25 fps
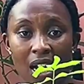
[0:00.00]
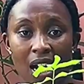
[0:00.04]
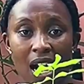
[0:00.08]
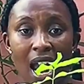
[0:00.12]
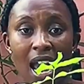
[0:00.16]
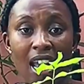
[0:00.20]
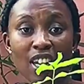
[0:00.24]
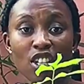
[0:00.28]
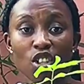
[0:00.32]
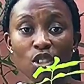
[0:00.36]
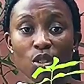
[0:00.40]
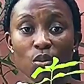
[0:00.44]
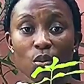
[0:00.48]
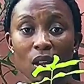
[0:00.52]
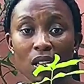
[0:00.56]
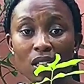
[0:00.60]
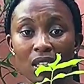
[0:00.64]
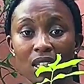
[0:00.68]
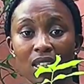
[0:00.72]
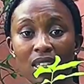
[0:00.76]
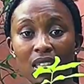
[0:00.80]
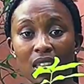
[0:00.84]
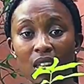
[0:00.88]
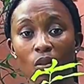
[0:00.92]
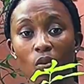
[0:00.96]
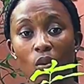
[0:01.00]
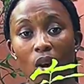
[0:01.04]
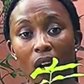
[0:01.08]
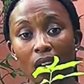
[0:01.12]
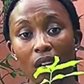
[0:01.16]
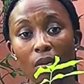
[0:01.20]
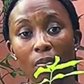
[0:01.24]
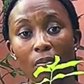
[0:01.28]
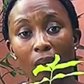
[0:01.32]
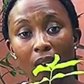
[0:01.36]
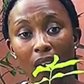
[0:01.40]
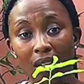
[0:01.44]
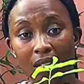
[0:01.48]
I just want to see what the
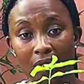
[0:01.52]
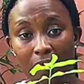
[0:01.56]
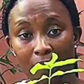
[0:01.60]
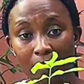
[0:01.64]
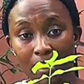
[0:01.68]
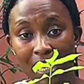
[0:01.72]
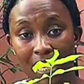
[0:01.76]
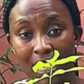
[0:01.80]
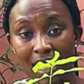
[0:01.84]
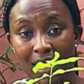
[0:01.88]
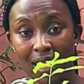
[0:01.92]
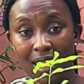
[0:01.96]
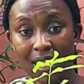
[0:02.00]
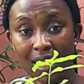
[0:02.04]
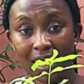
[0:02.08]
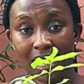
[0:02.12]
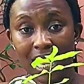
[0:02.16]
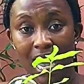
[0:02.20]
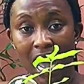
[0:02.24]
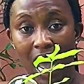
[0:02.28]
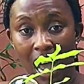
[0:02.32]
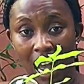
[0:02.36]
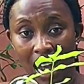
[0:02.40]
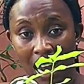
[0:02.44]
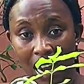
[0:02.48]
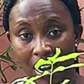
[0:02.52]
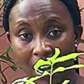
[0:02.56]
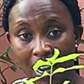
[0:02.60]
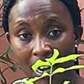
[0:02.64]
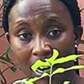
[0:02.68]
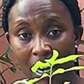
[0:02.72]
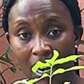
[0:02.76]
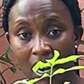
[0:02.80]
possibilities are.